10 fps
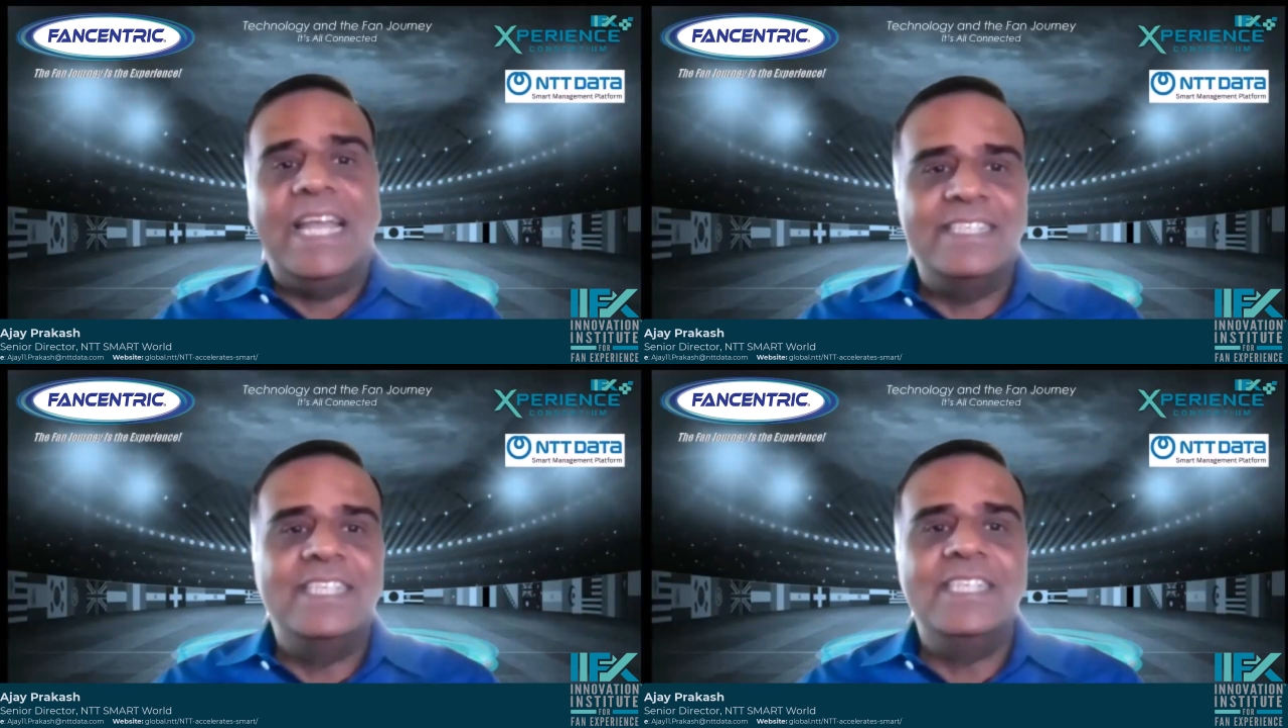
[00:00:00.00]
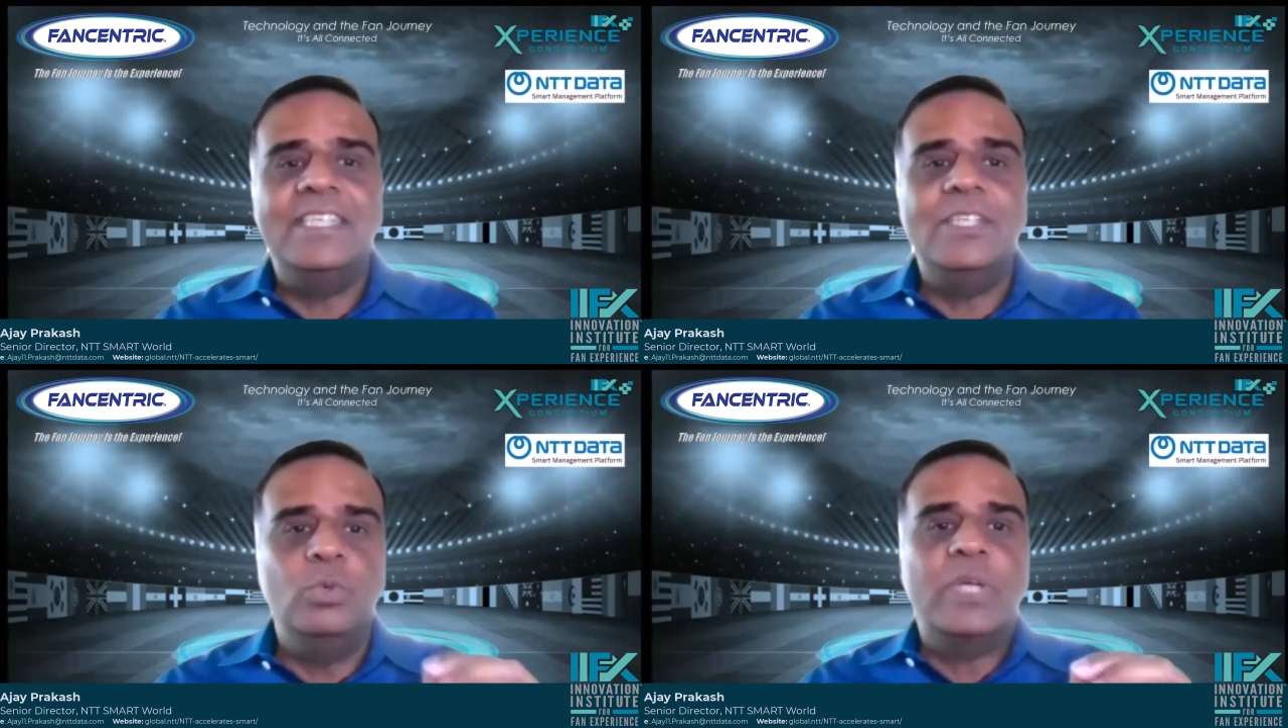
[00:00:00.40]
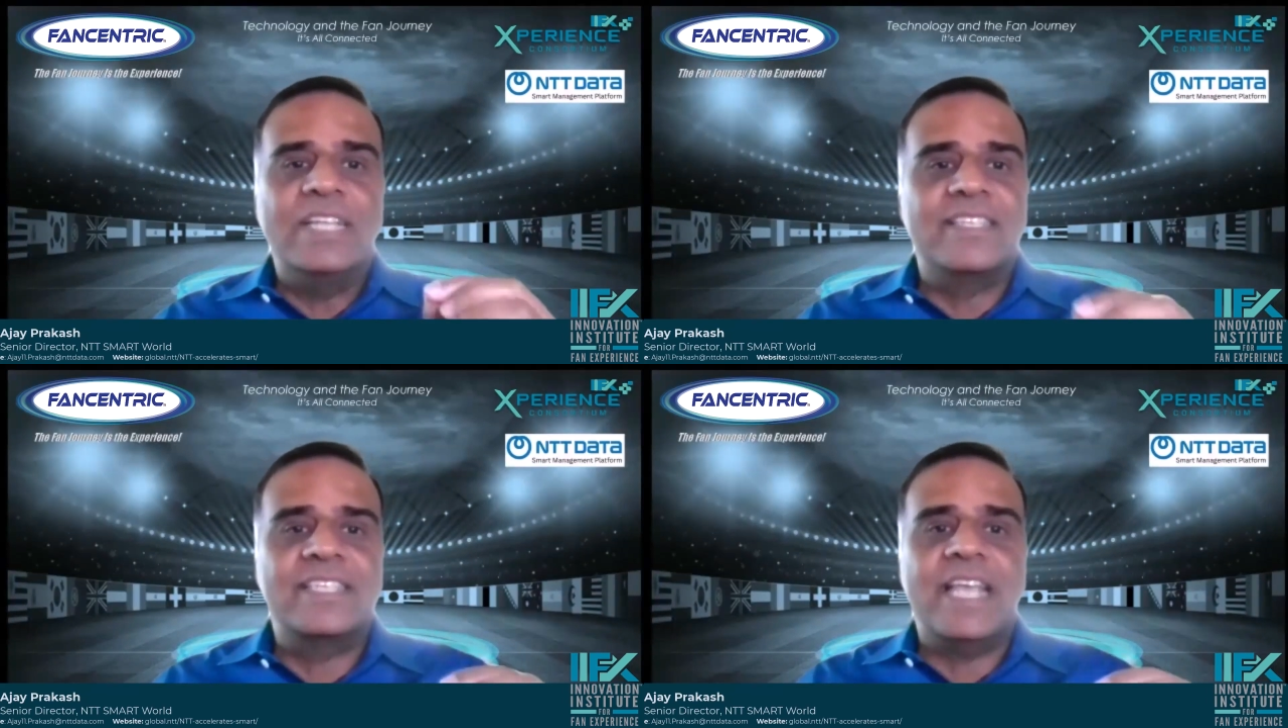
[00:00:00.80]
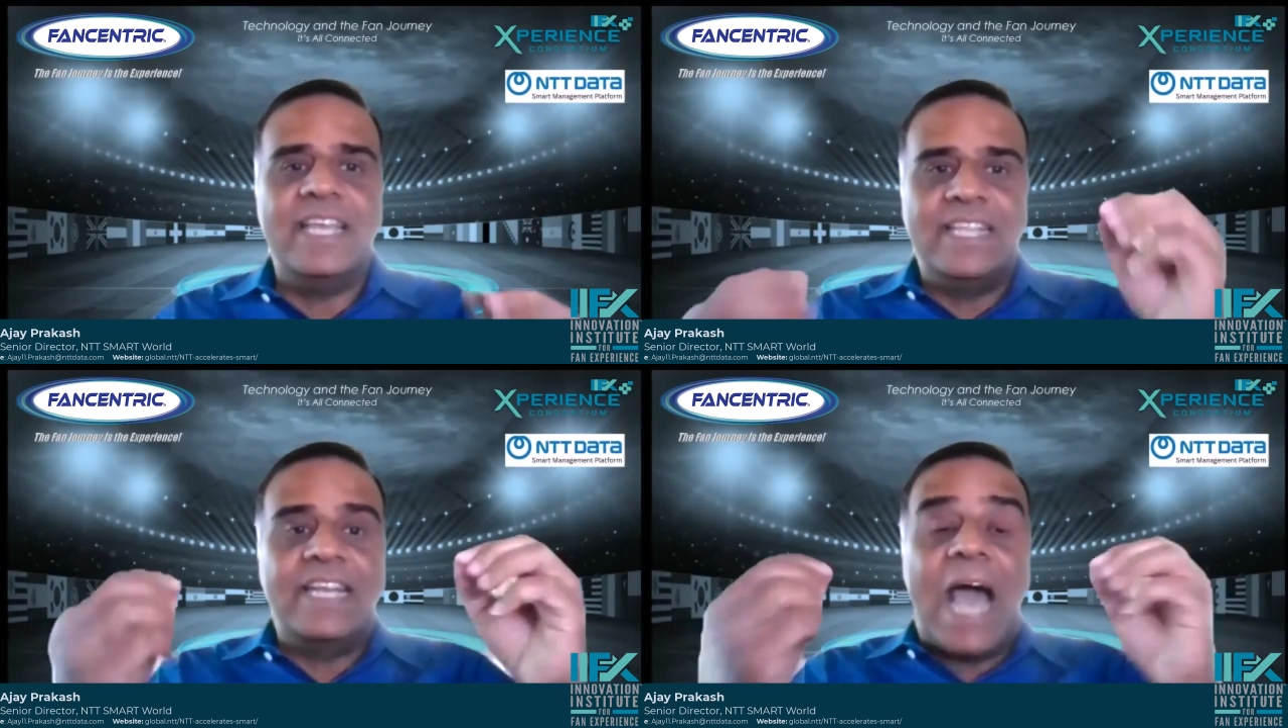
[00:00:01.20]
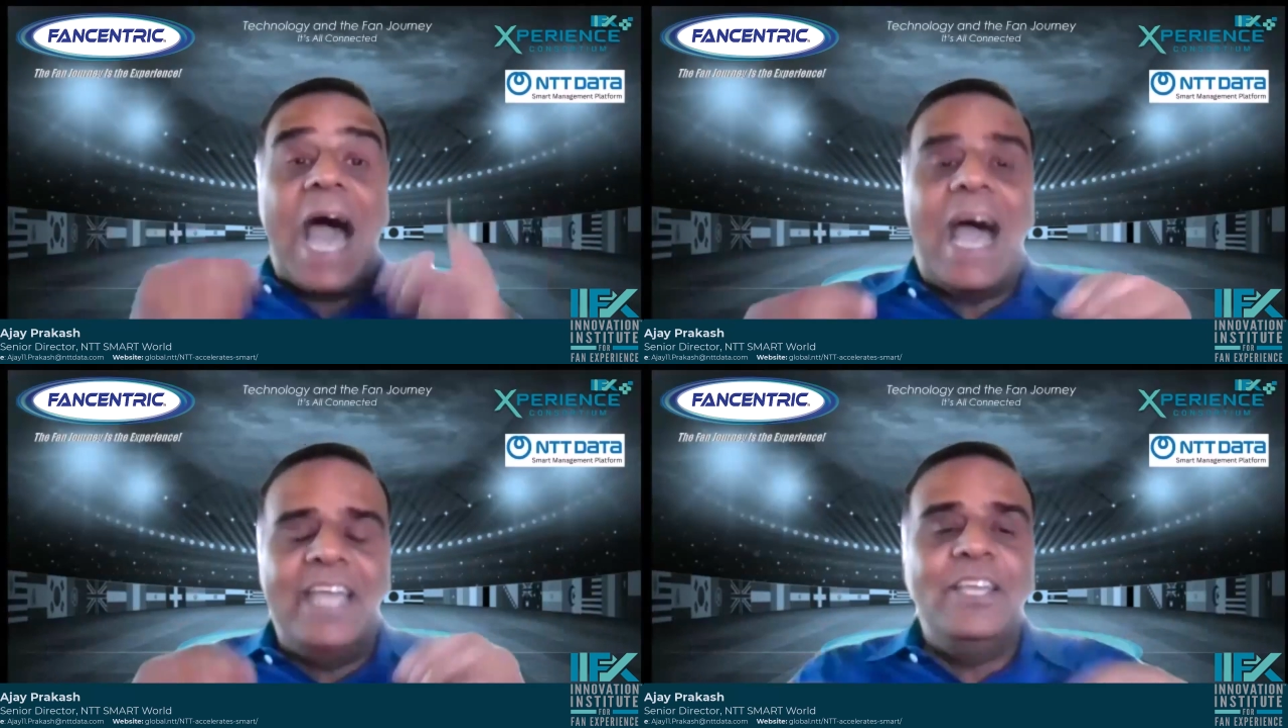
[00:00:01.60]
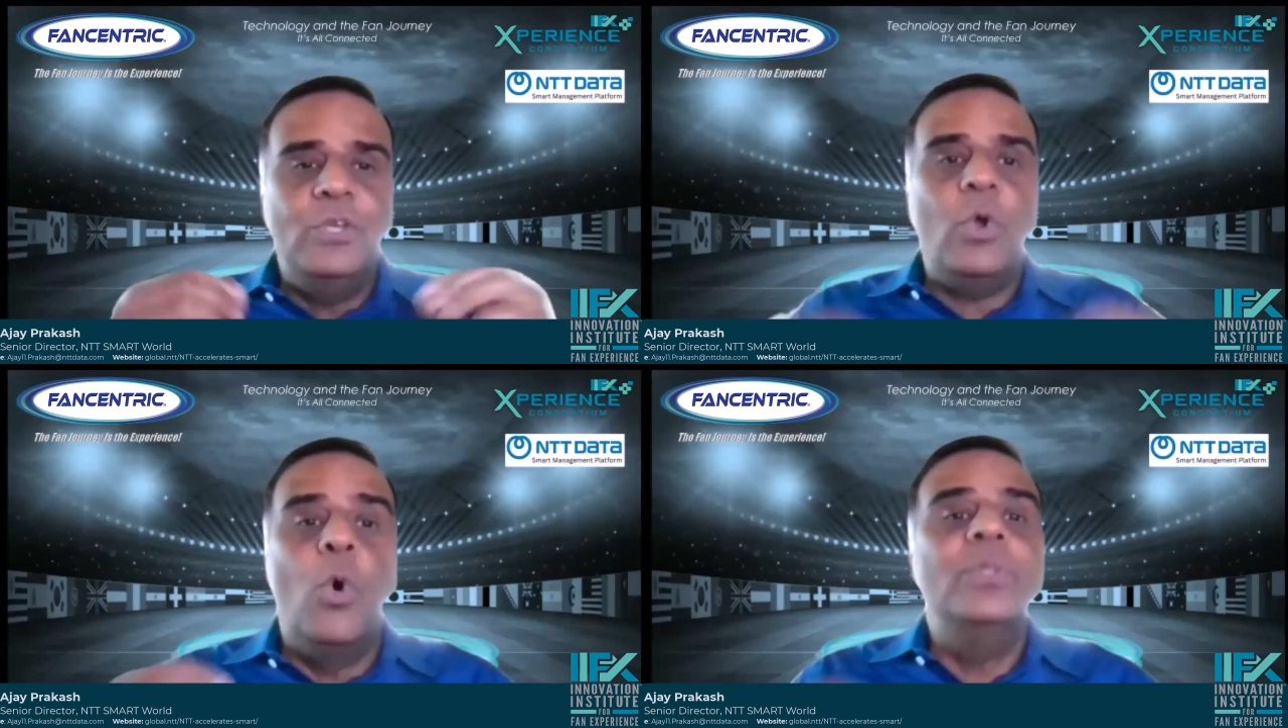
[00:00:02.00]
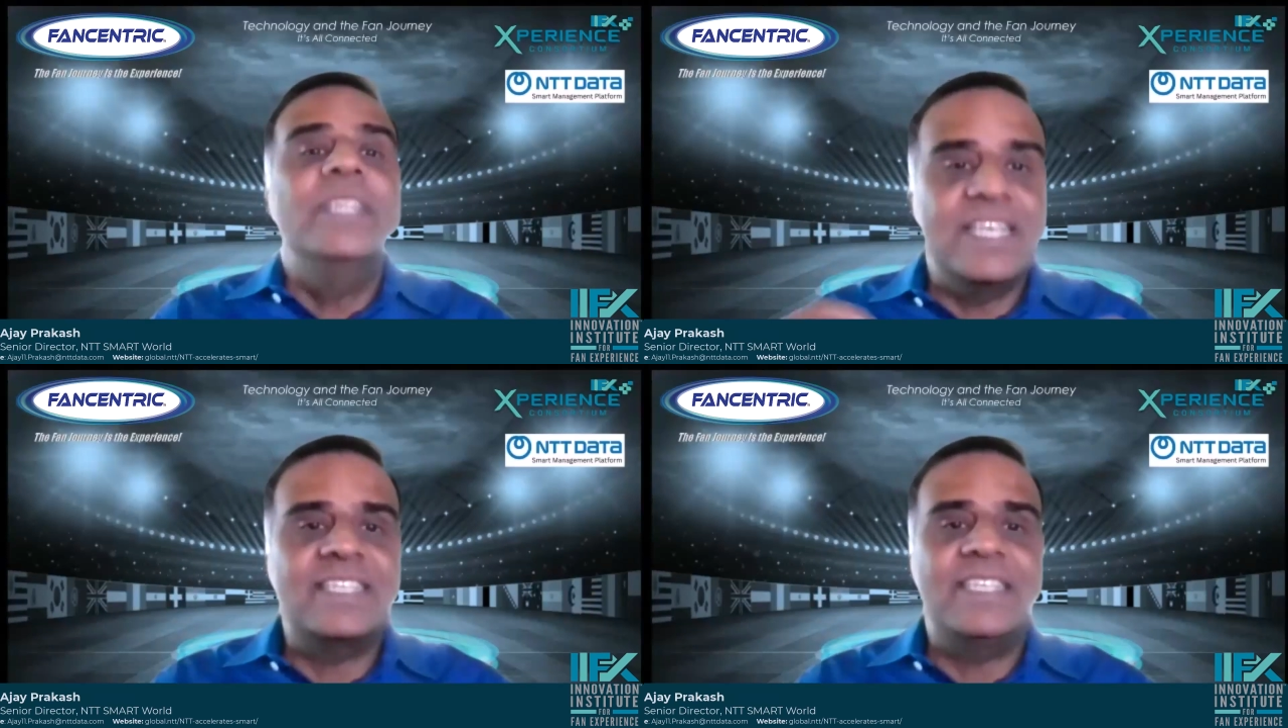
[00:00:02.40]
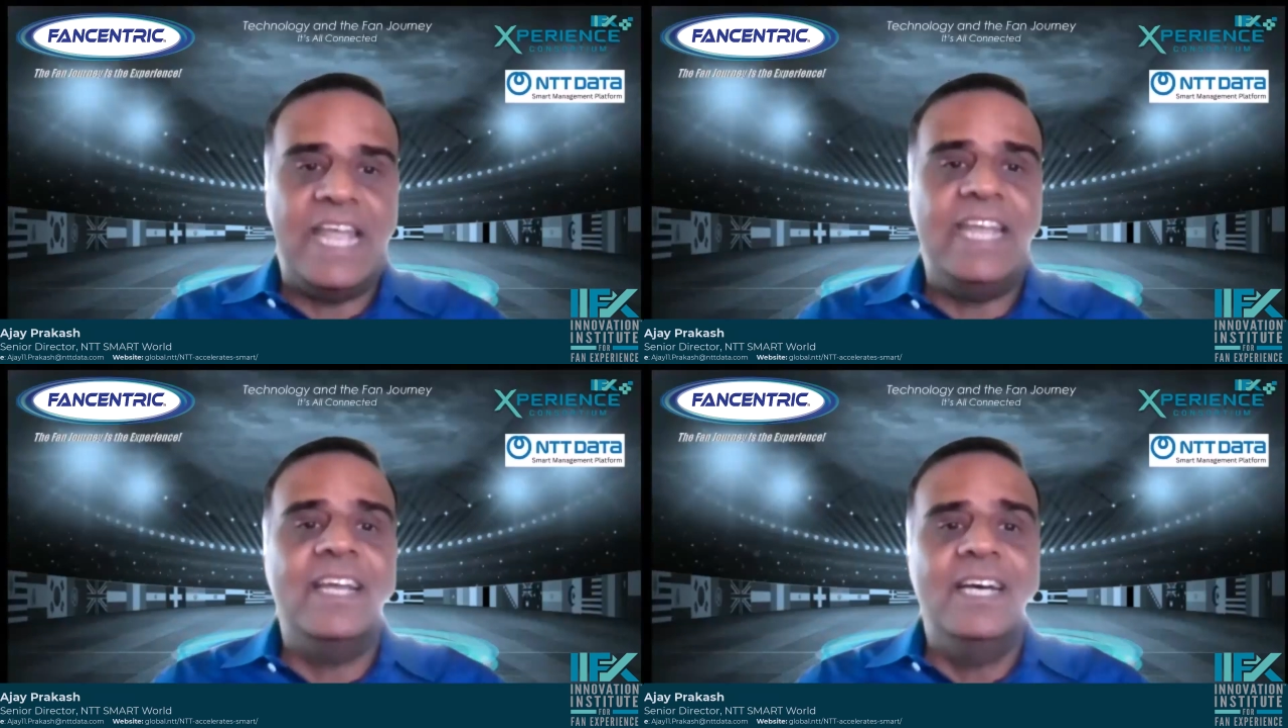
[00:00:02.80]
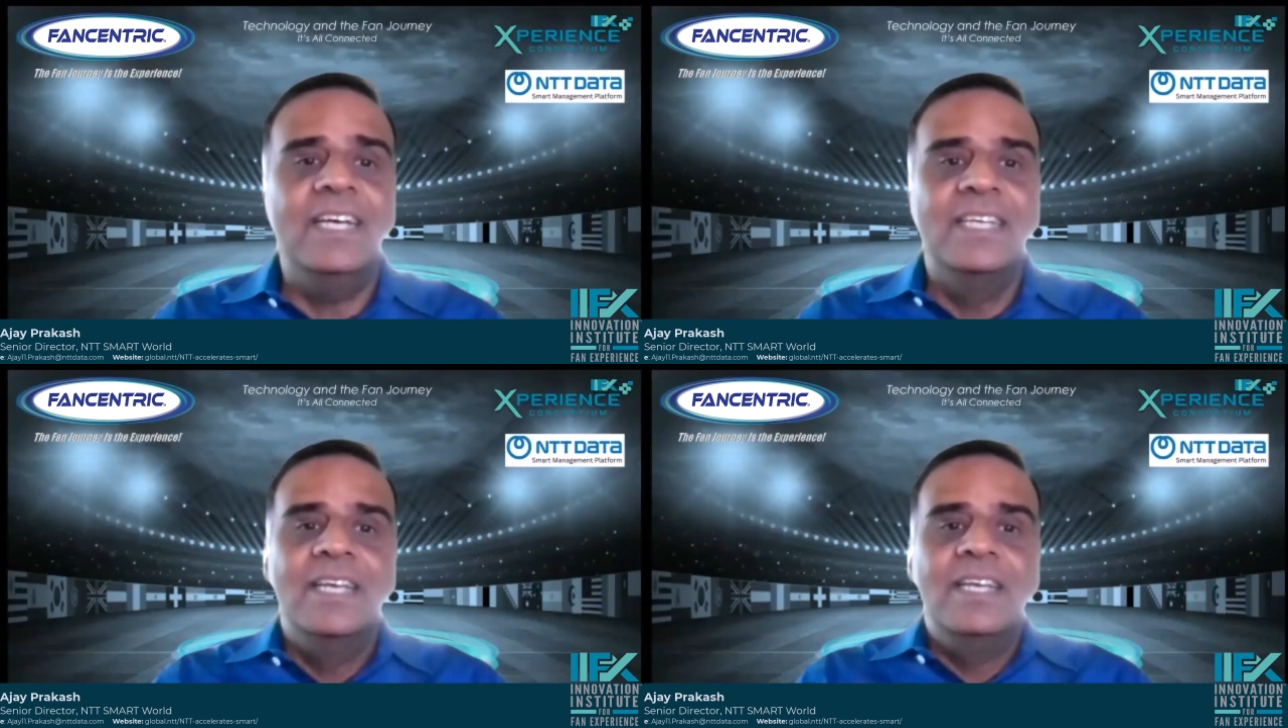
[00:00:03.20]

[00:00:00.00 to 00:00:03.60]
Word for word: entity who can say that I own this data.